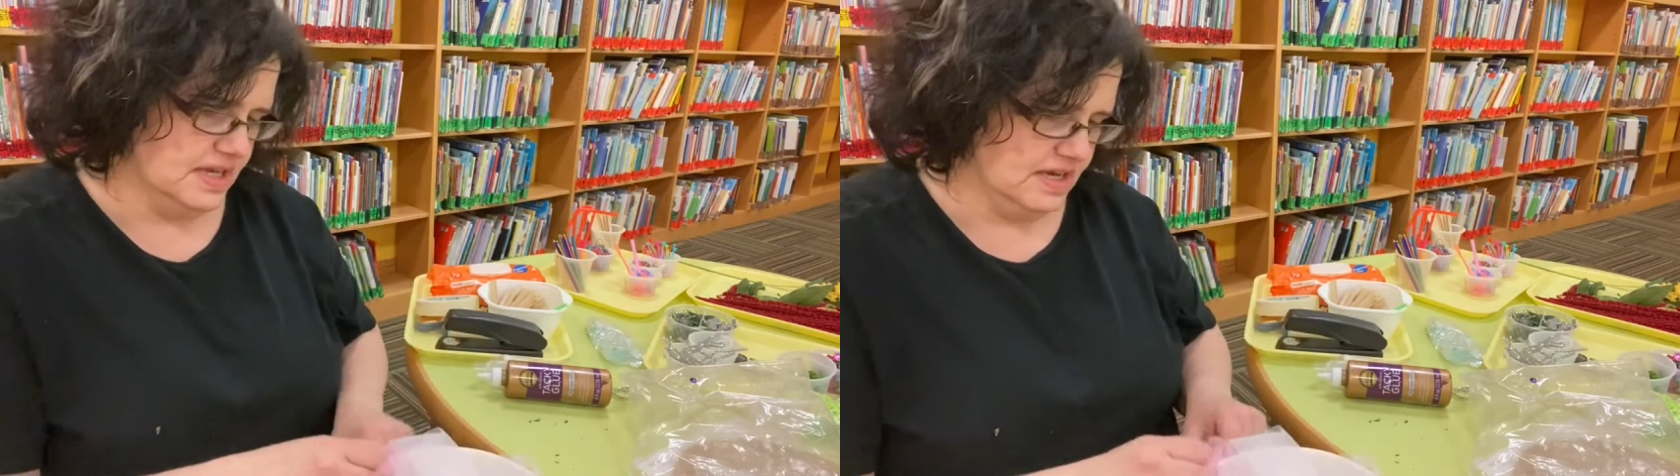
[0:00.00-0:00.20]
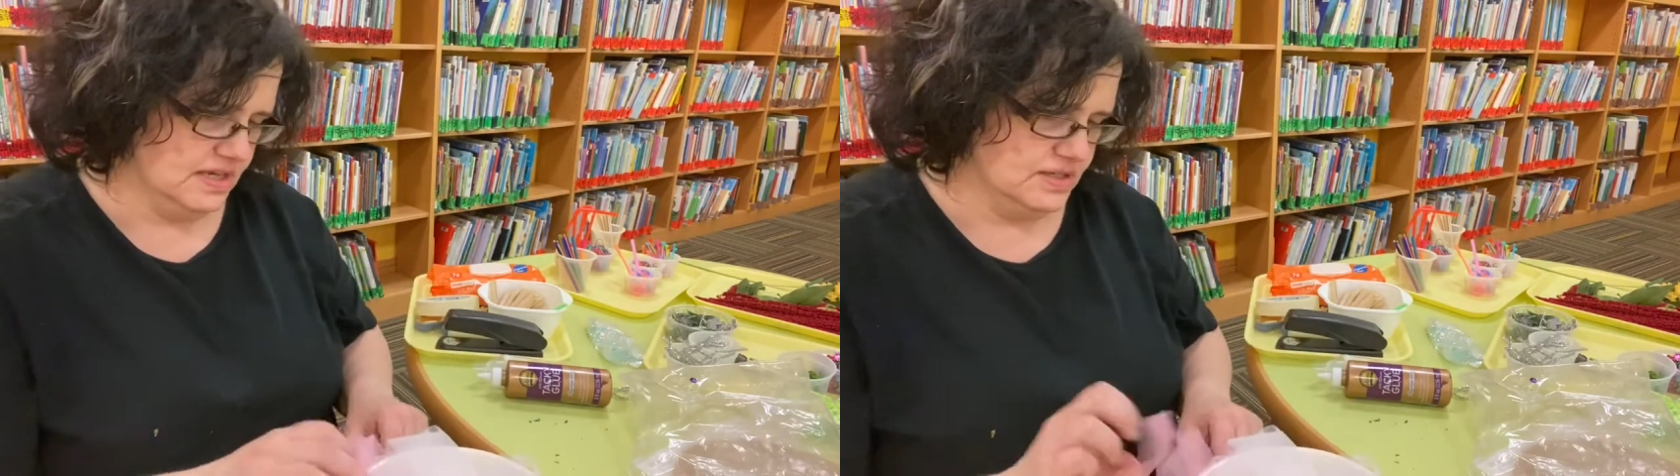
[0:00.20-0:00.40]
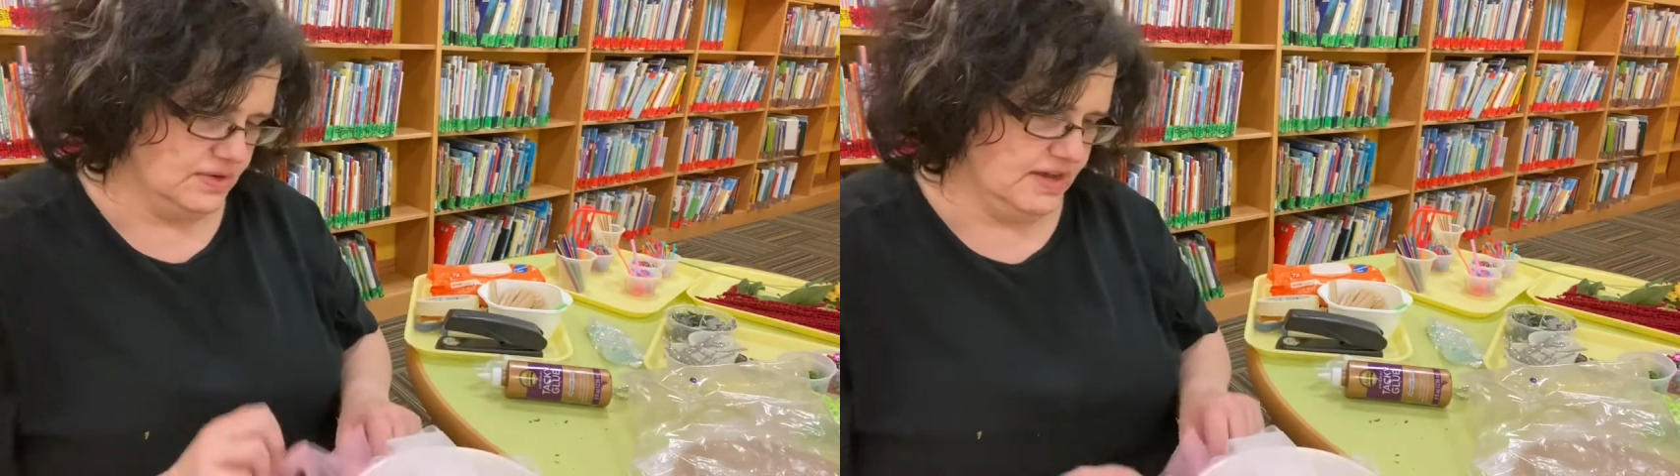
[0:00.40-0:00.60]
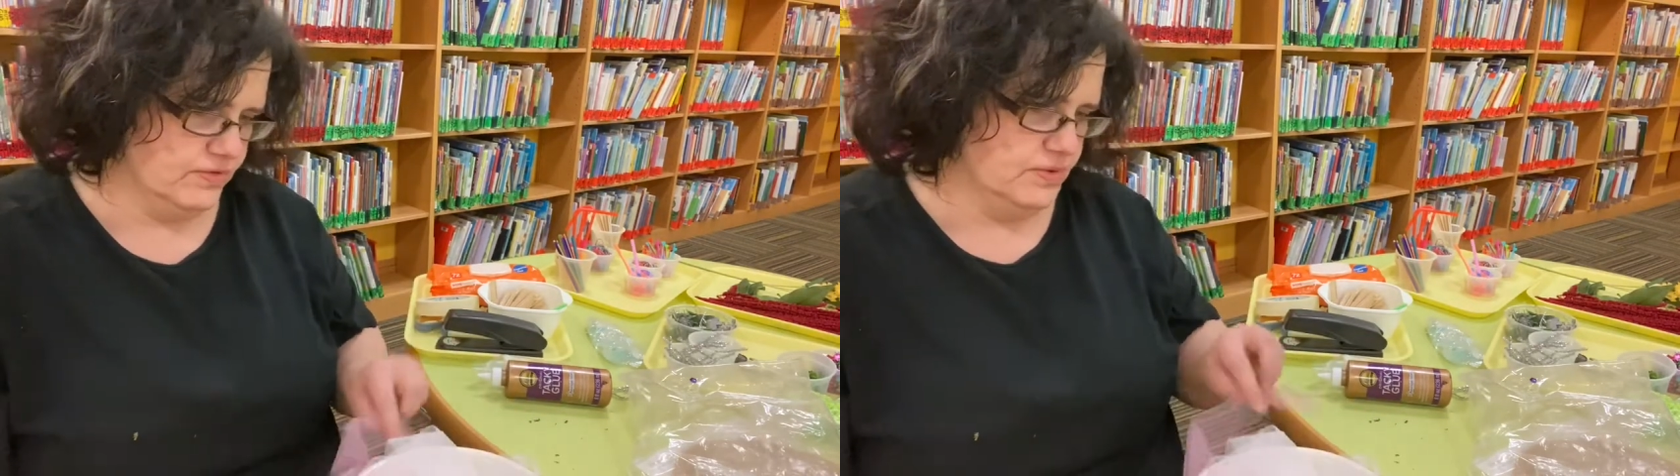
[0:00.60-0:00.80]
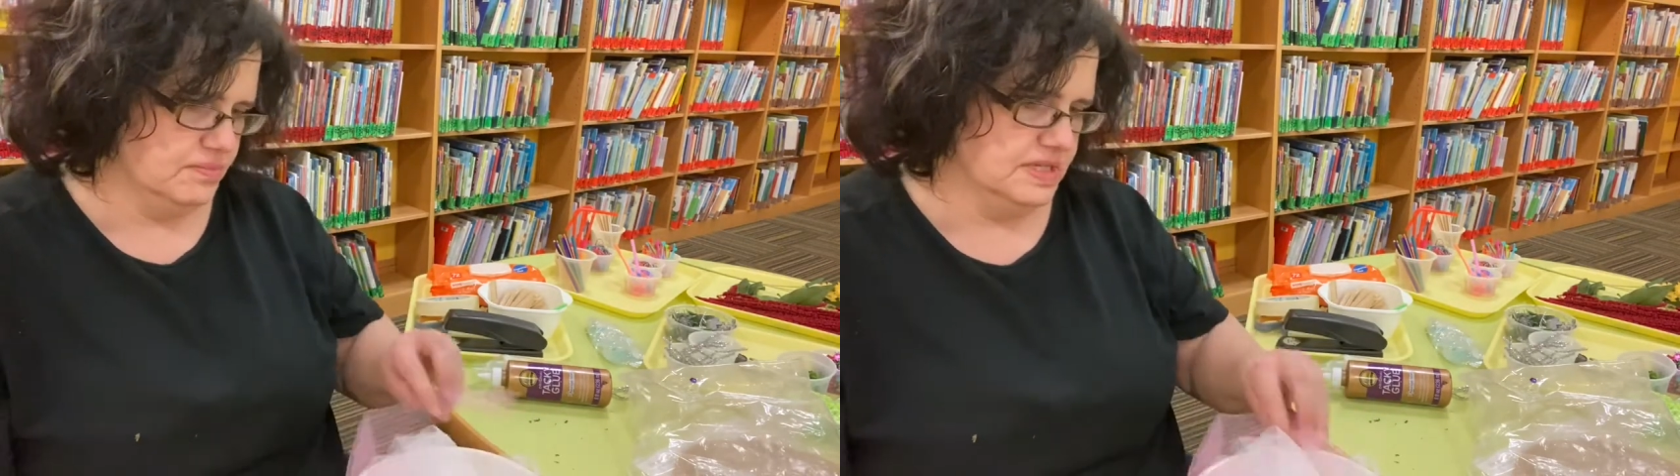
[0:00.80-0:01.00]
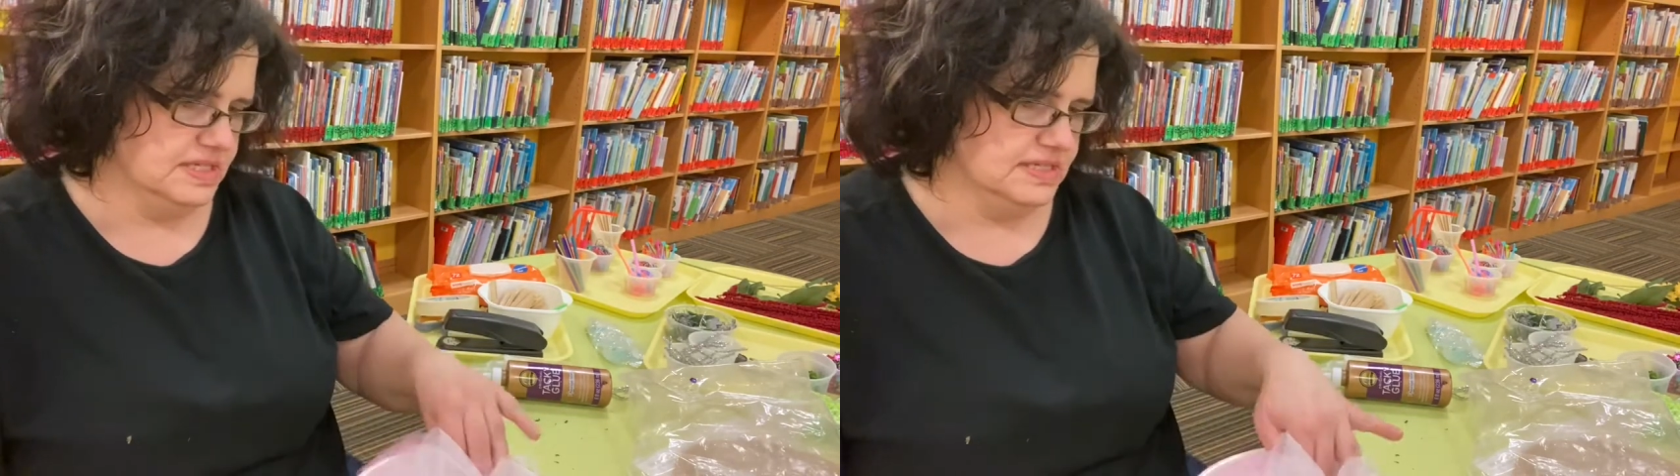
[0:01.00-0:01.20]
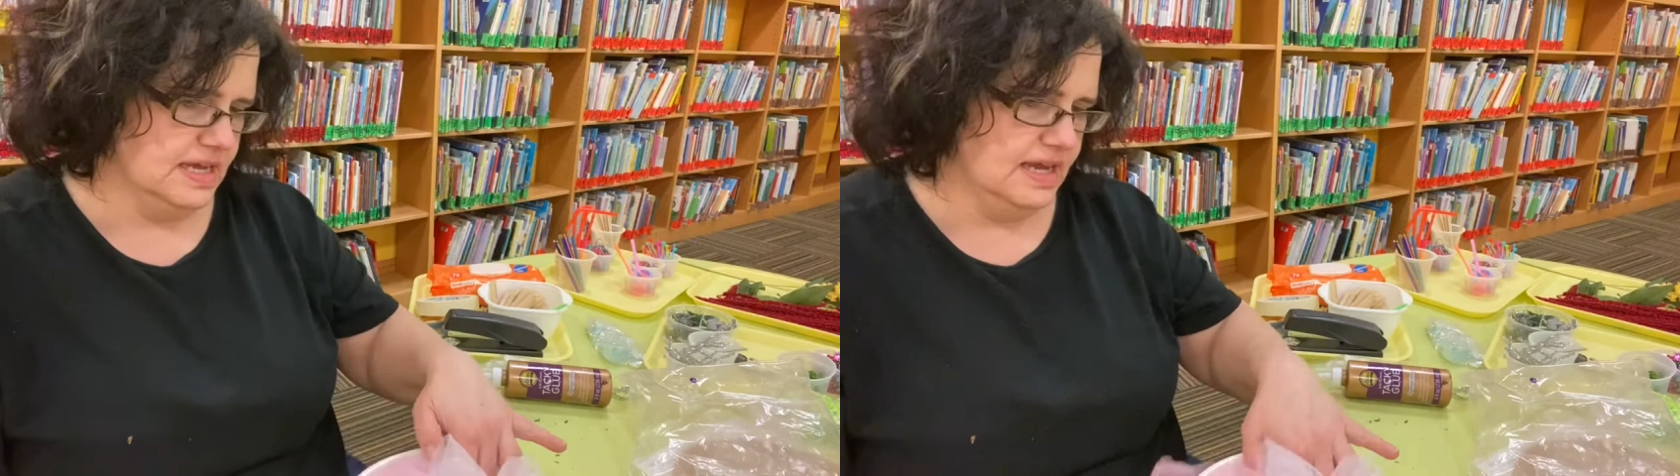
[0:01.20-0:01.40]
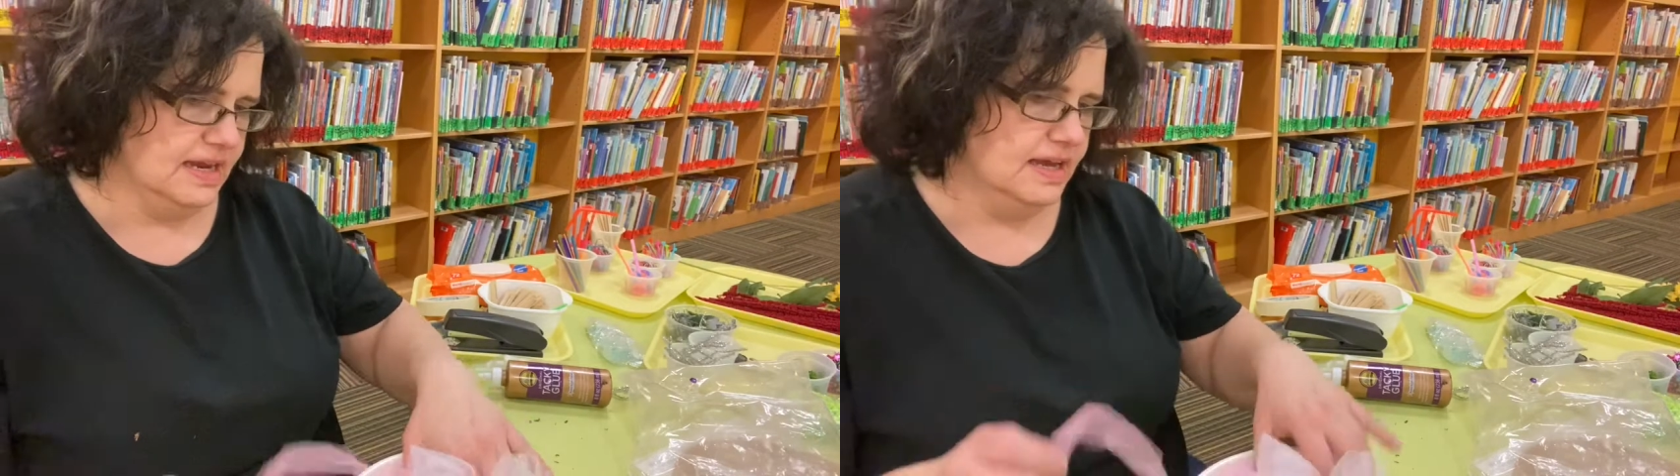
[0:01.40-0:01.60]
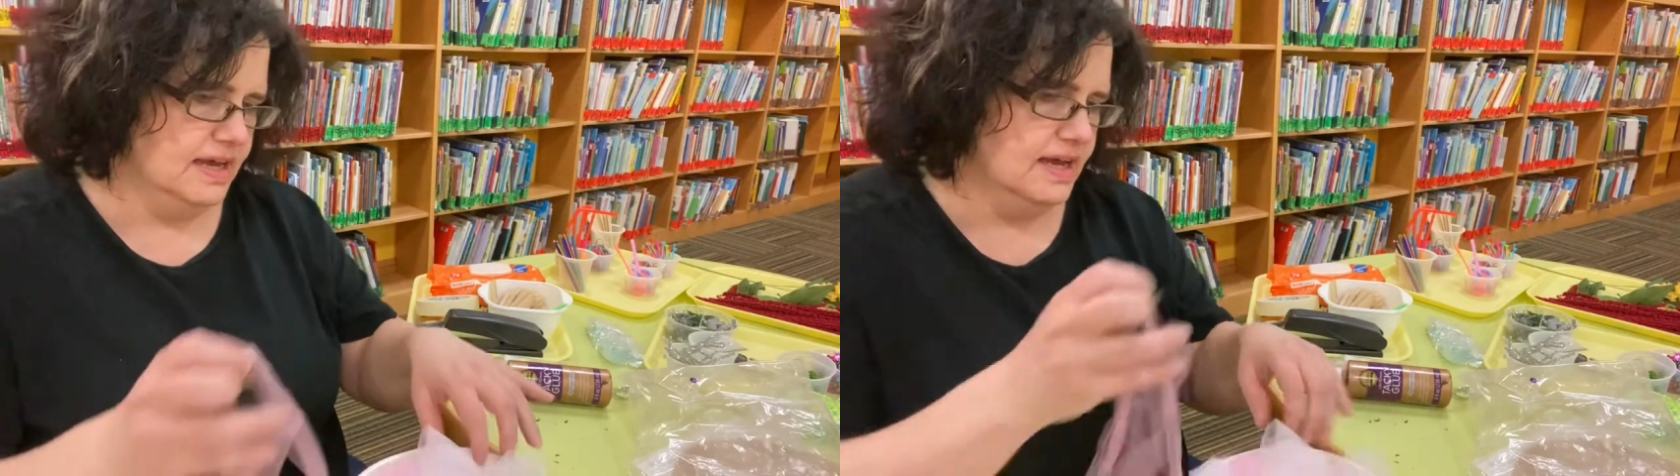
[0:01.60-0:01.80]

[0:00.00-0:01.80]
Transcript: uh, don't have it with me today,